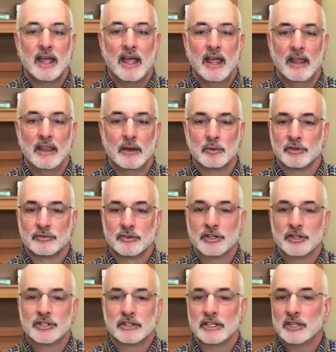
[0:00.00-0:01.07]
and there was
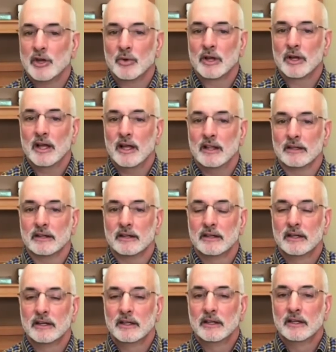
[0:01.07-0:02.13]
virtually no color.
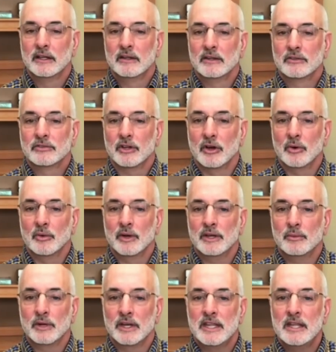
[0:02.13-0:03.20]
So when,
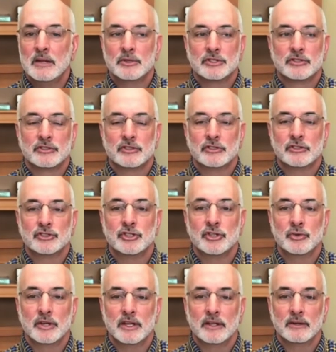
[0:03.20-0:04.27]
when he was
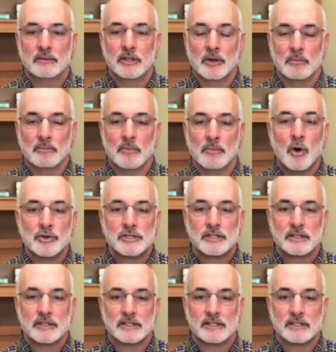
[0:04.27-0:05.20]
shooting, you know, most of the